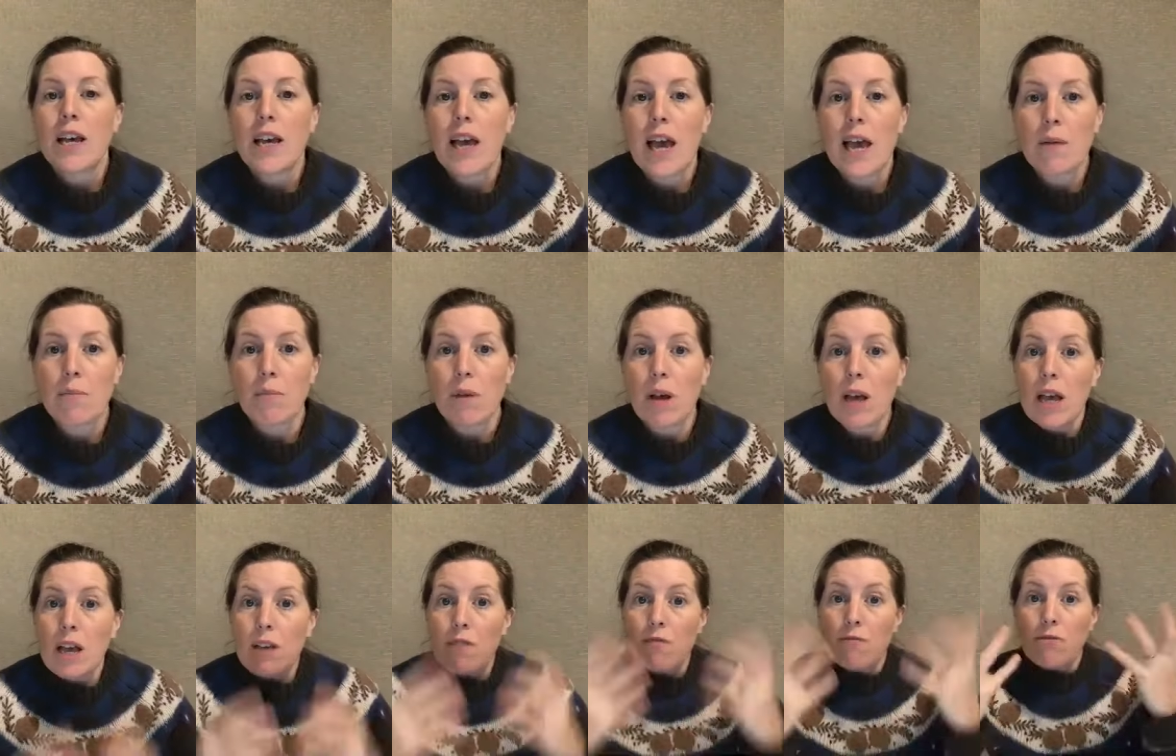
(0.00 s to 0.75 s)
came
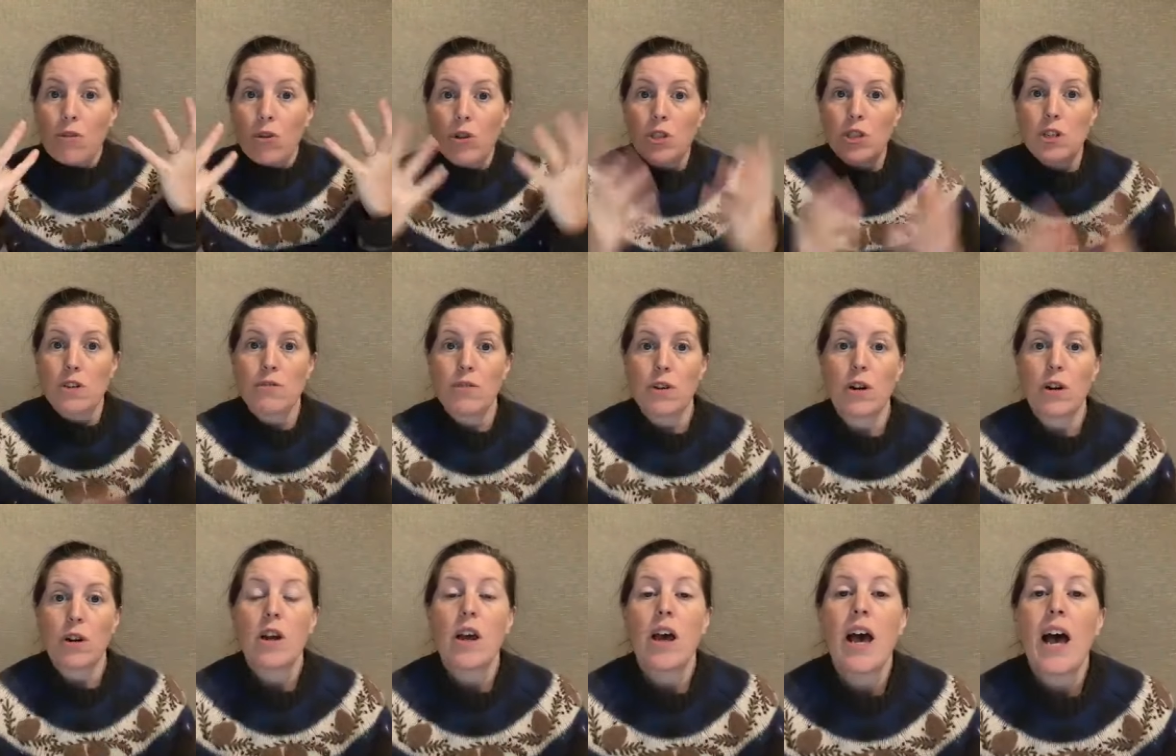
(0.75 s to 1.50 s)
in front of
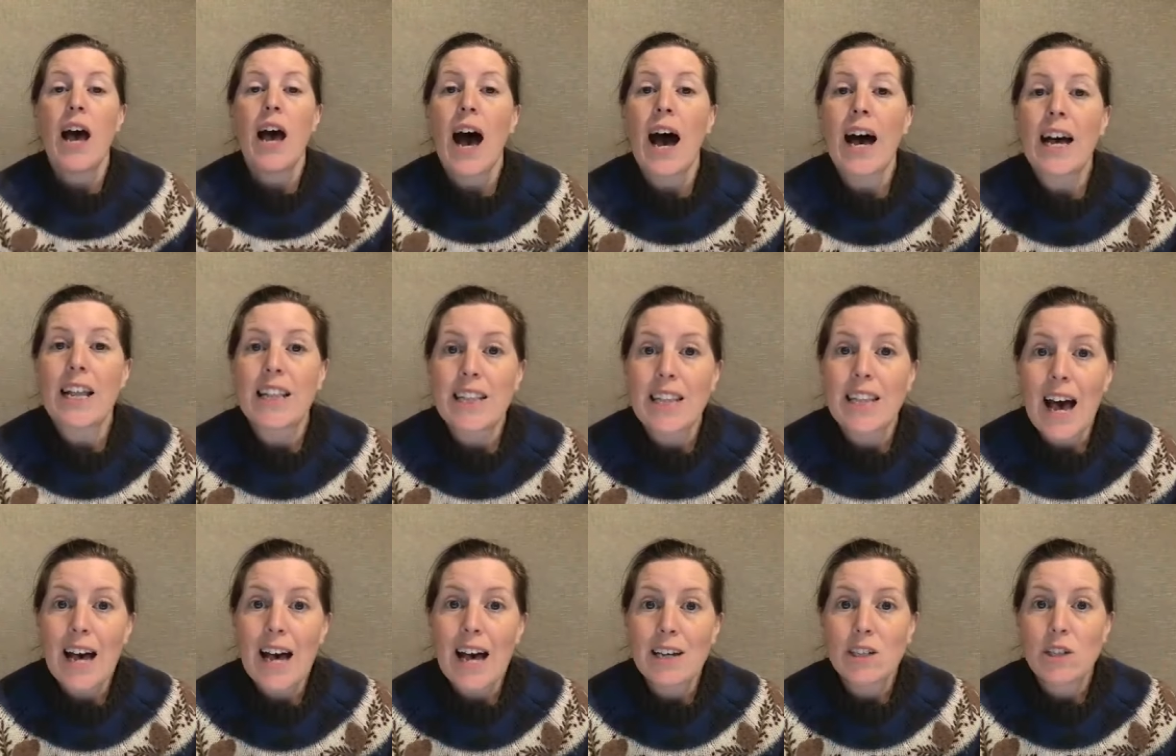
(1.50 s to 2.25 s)
her, and
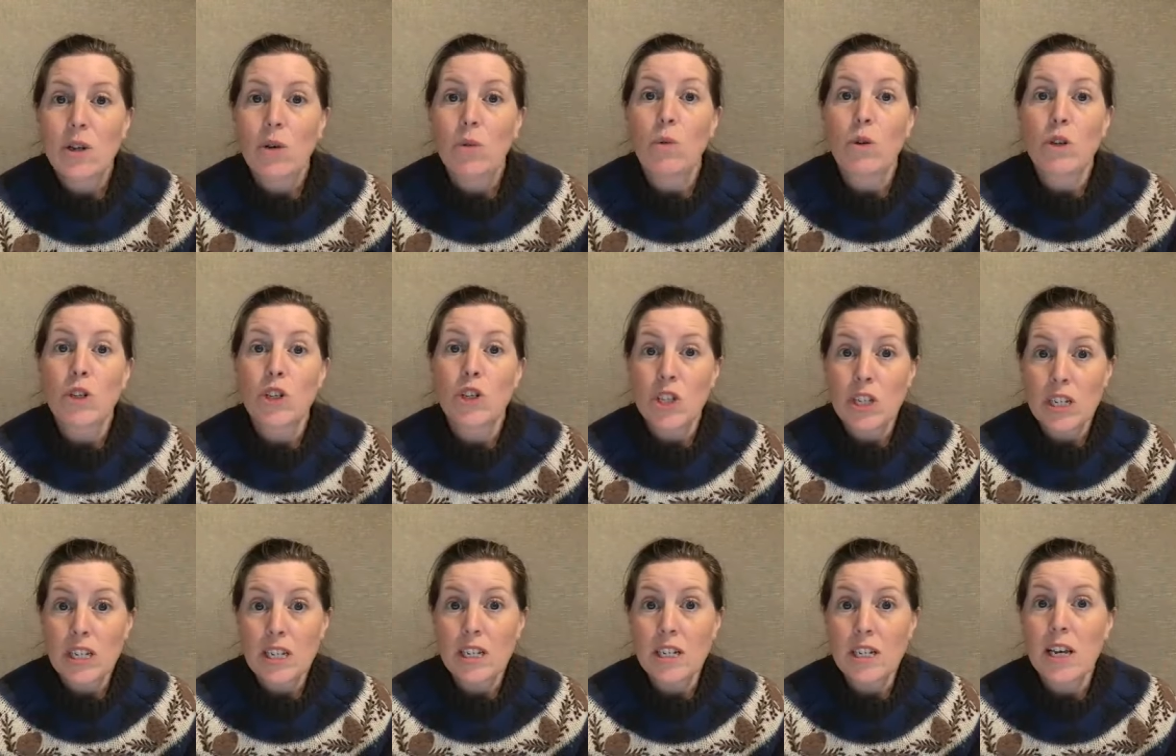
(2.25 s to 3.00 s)
that was
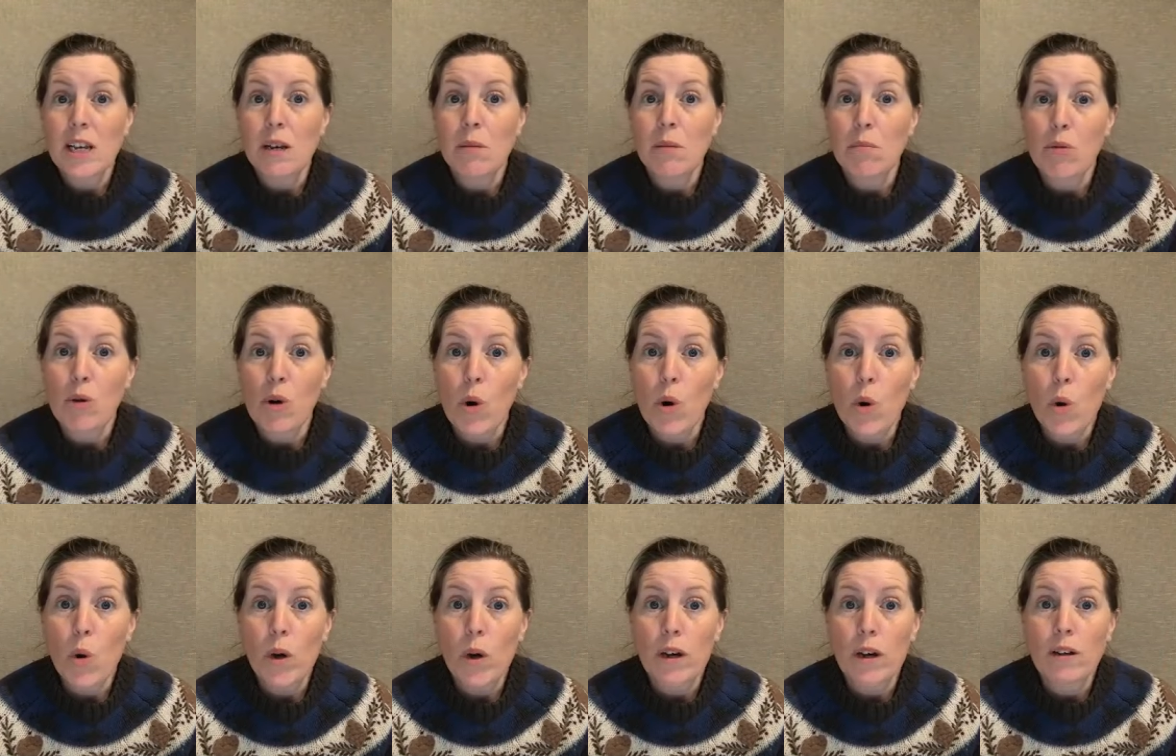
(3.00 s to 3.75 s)
sheed in
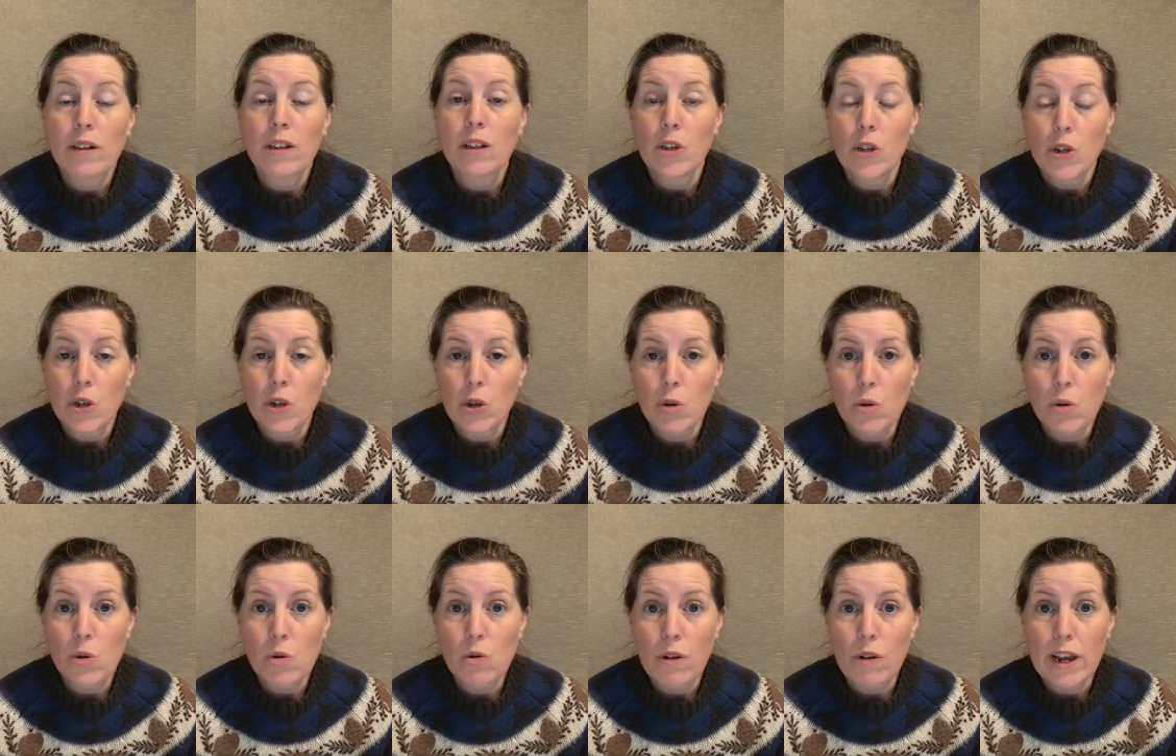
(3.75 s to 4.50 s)
Broga,
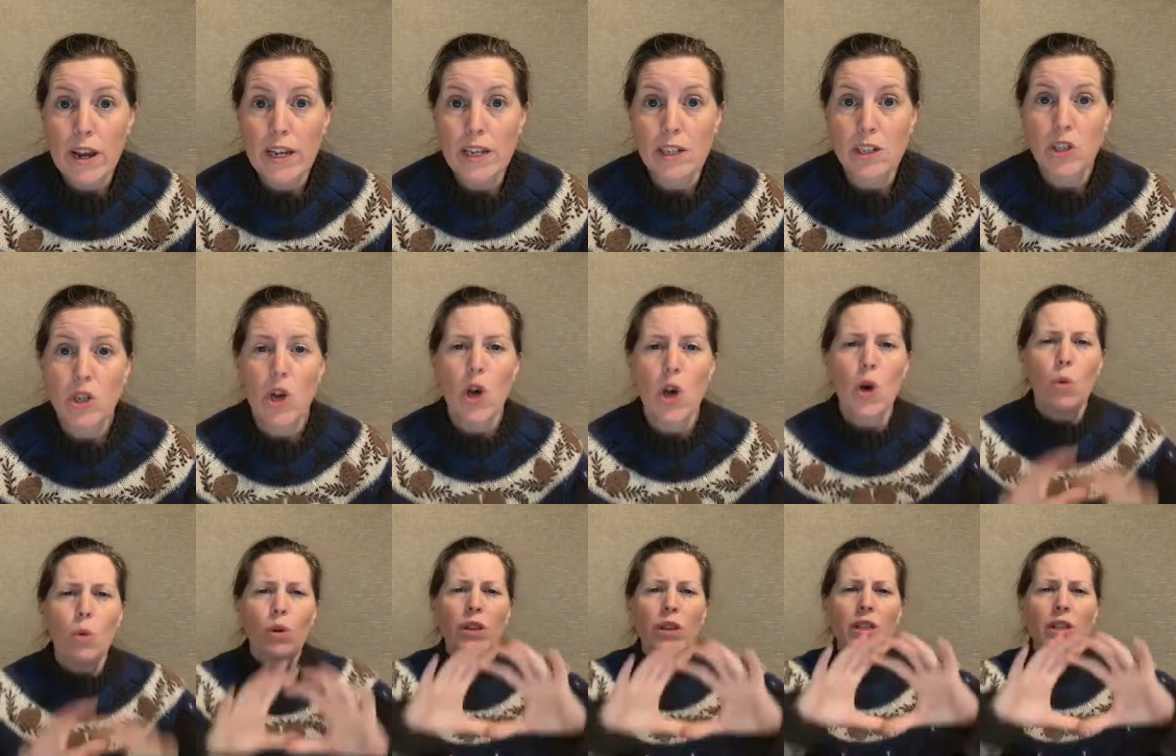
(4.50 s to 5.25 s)
Newgrange,
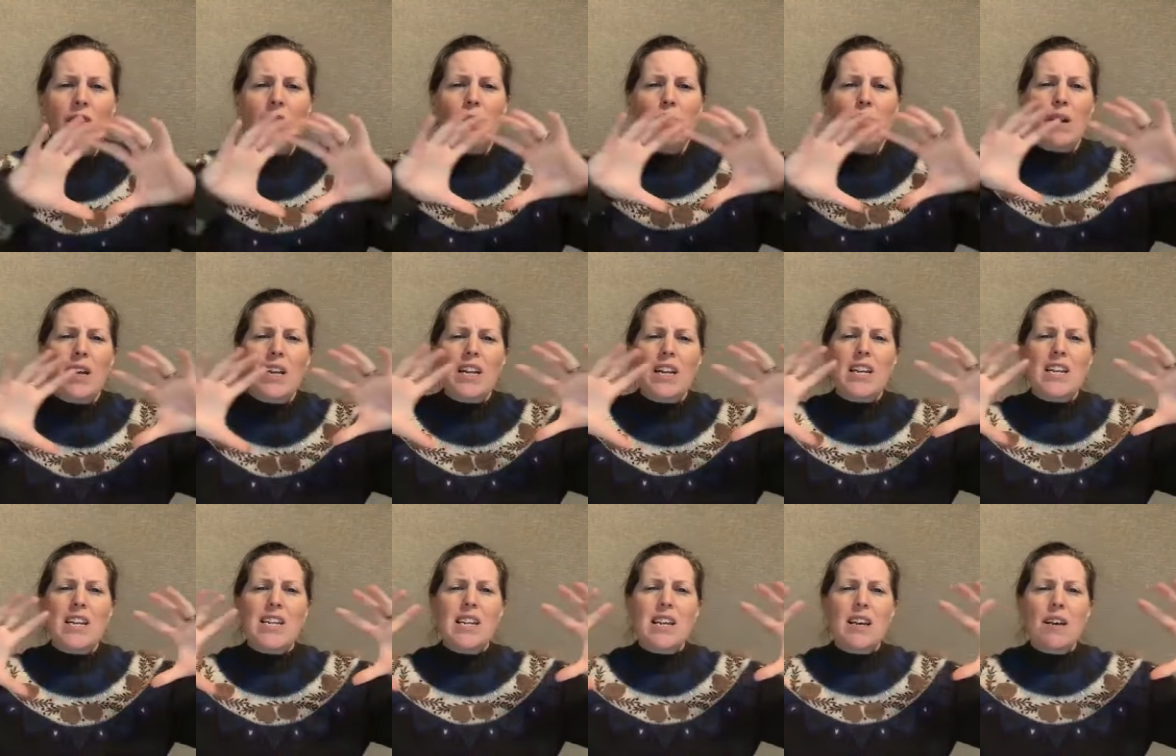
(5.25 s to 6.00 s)
with its
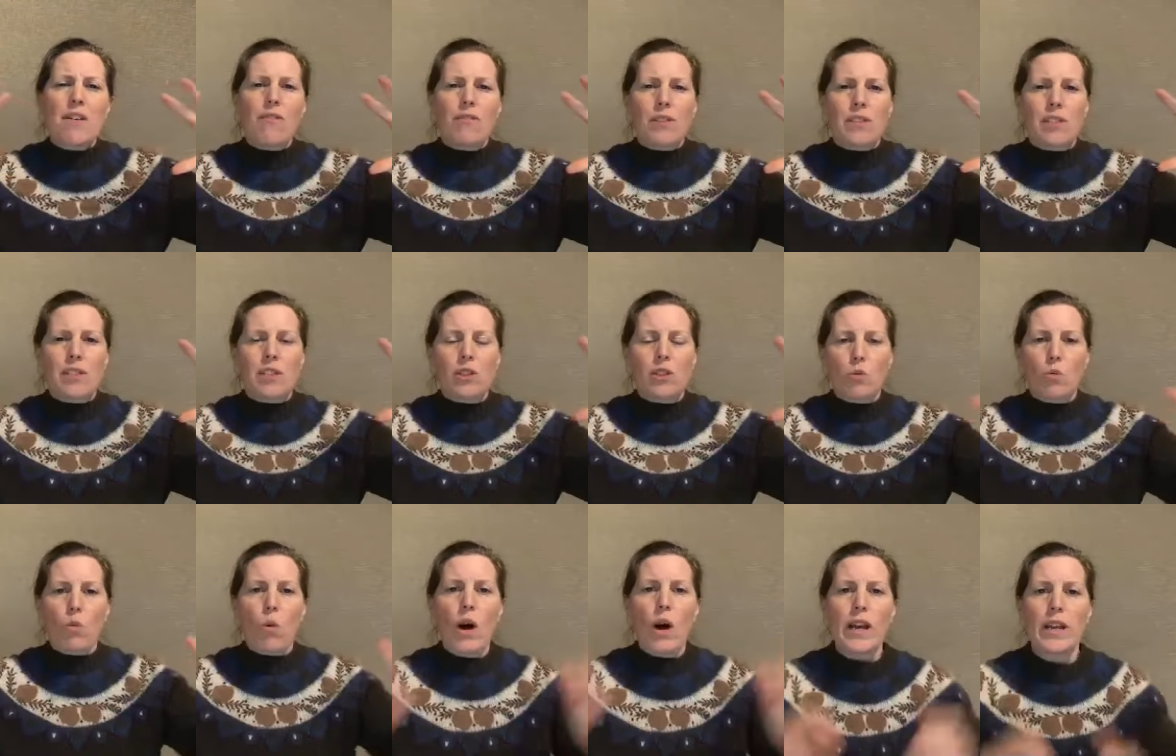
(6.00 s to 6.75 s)
magnificent
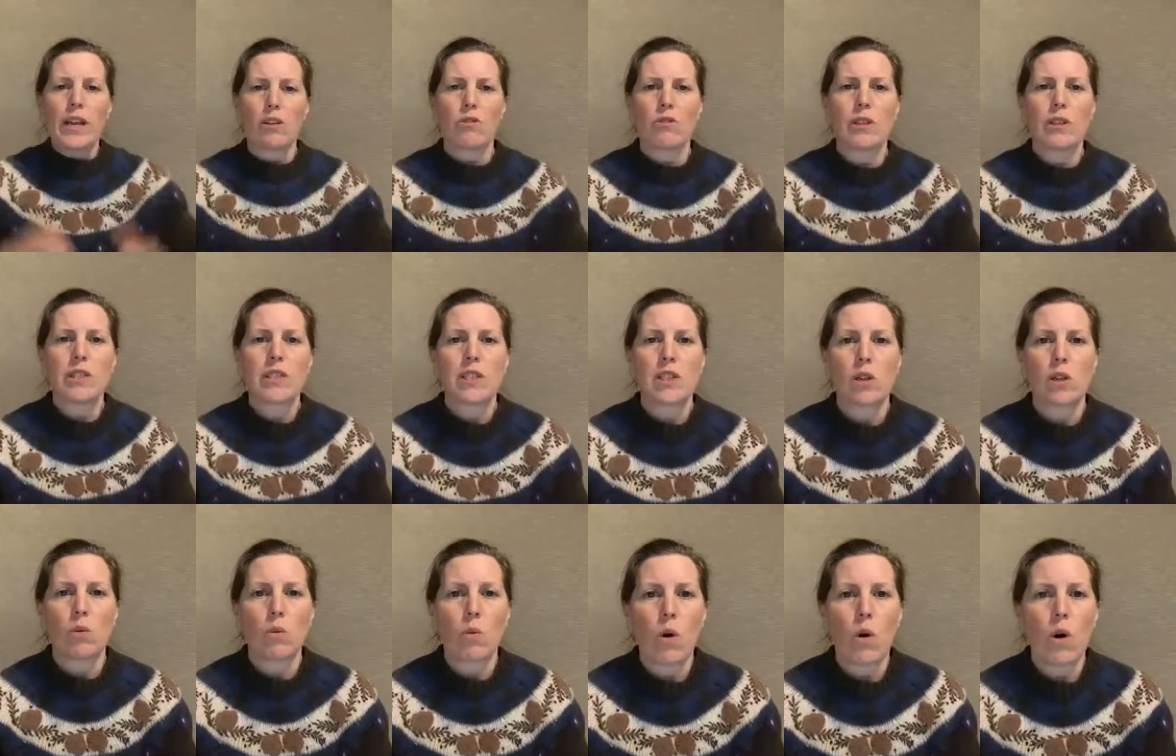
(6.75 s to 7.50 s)
white
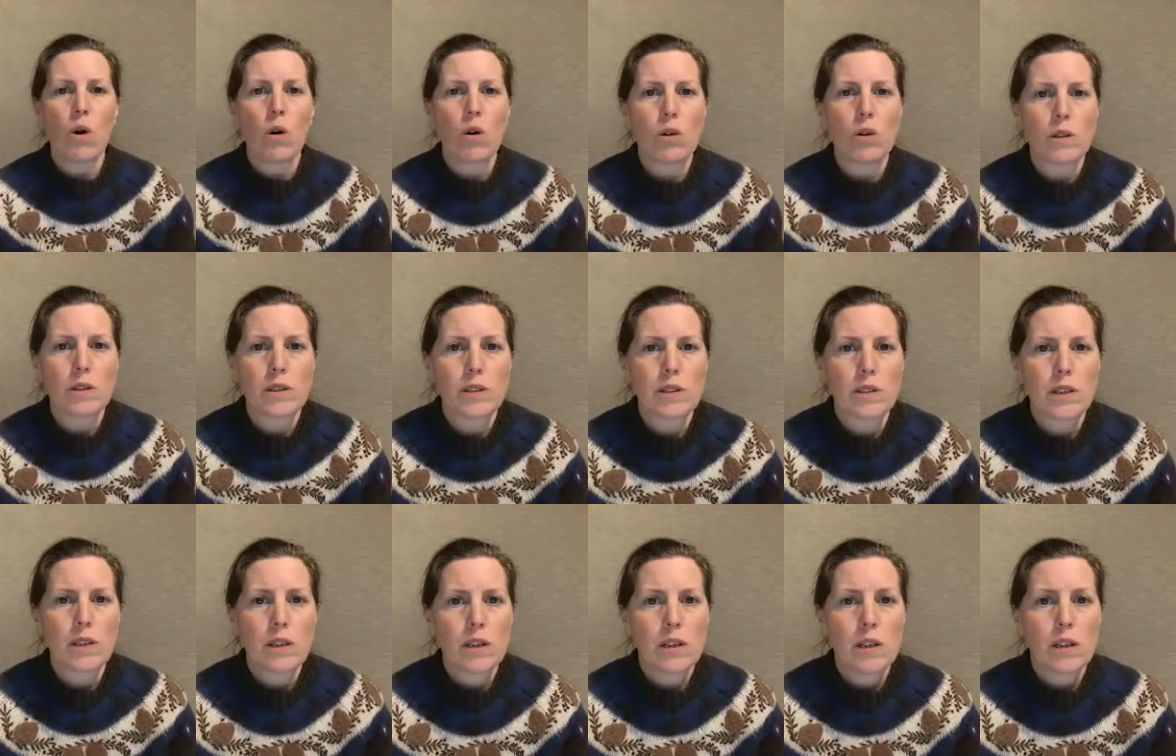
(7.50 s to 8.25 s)
crystal walls.